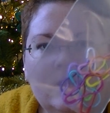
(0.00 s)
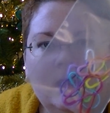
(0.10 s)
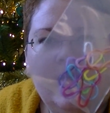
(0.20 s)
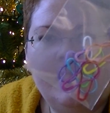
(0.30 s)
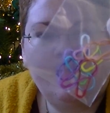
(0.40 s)

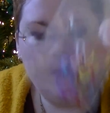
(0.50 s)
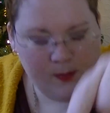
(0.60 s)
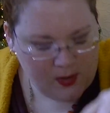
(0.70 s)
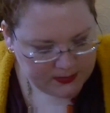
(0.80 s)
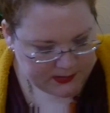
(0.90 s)
light bulb
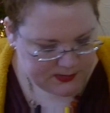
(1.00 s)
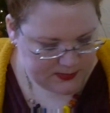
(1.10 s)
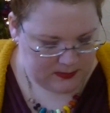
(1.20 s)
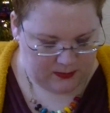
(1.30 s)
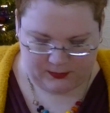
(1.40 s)

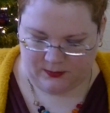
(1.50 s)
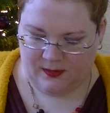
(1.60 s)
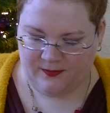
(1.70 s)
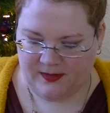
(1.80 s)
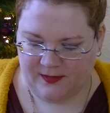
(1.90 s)
markers, also
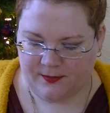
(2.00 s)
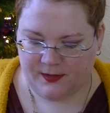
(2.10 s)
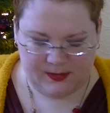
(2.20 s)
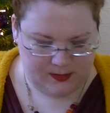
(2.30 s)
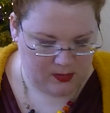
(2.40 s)
a
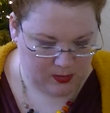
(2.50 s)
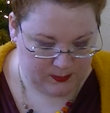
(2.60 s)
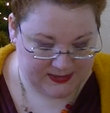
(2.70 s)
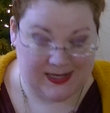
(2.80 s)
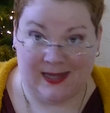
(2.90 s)
favorite,
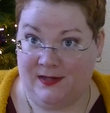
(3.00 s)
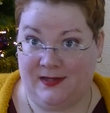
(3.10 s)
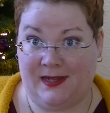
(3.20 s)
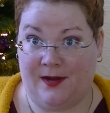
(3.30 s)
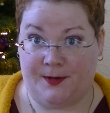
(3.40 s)
always handy
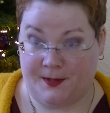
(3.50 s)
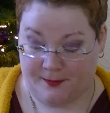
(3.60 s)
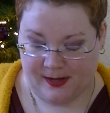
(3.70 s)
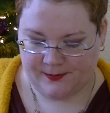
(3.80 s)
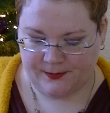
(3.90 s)
to carry
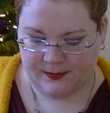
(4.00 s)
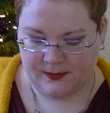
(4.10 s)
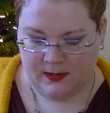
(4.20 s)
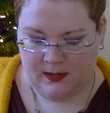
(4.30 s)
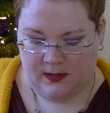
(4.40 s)
around.
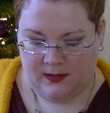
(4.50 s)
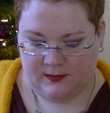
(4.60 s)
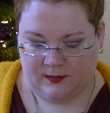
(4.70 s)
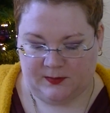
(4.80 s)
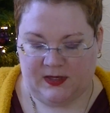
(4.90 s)

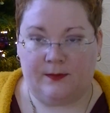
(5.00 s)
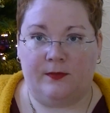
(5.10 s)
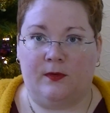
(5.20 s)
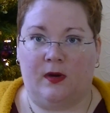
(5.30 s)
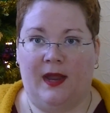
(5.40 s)
Sometimes
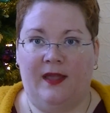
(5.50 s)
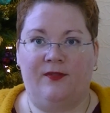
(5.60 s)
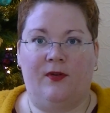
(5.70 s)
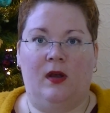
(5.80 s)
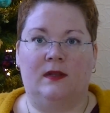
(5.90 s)
for a
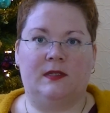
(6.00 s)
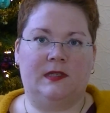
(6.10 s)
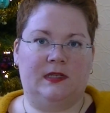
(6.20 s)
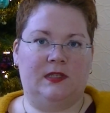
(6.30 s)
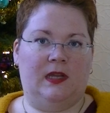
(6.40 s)
fallen
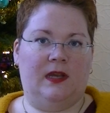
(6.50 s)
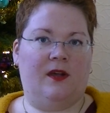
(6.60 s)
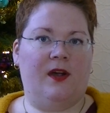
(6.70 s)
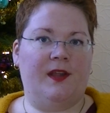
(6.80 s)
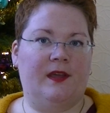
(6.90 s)
stitch in a
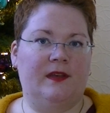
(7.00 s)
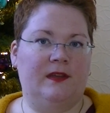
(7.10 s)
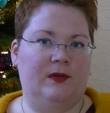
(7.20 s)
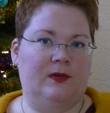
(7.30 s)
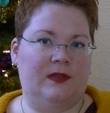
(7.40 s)

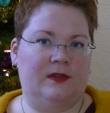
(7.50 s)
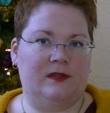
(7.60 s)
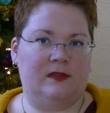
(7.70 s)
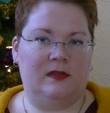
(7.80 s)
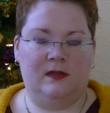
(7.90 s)
cardigan, you can
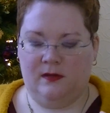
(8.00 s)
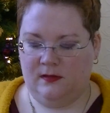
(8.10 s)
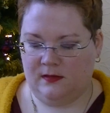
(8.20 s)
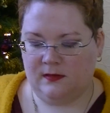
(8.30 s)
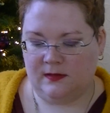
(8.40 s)
just
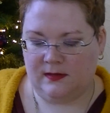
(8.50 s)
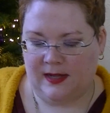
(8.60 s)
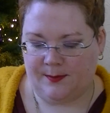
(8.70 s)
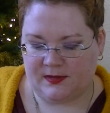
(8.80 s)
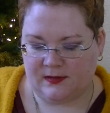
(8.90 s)

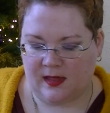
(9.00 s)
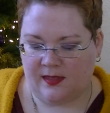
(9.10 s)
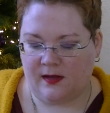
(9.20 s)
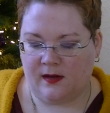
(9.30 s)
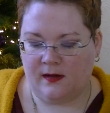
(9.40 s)
clamp it
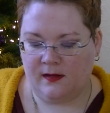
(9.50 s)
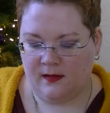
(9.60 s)
together.